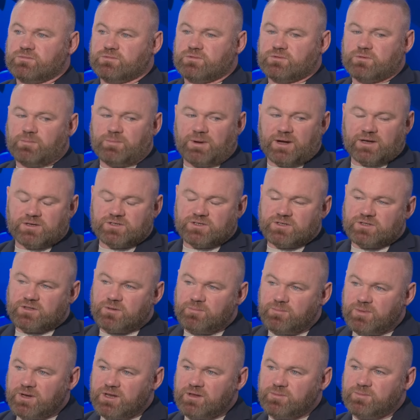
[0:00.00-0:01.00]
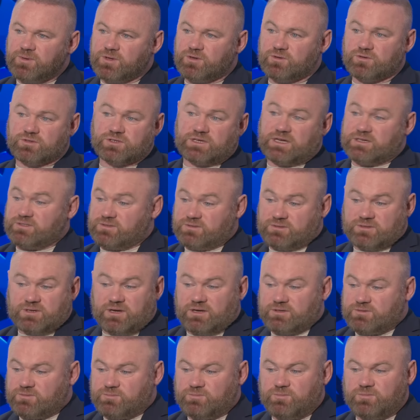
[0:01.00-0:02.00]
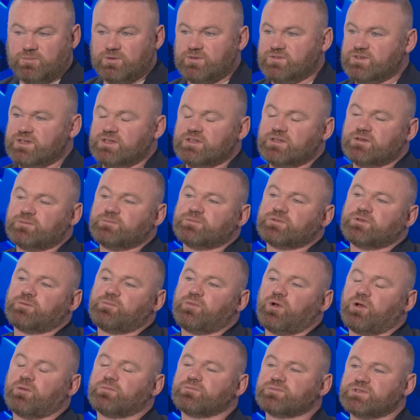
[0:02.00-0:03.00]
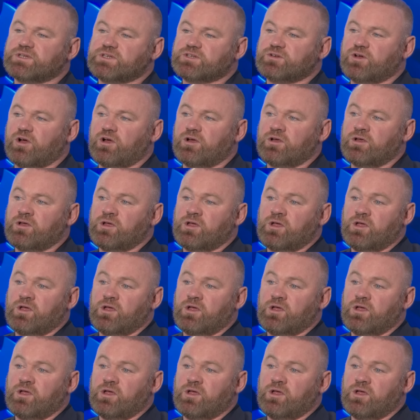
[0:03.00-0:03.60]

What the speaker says: the manager at the minute because, as we've seen, the problems he's got.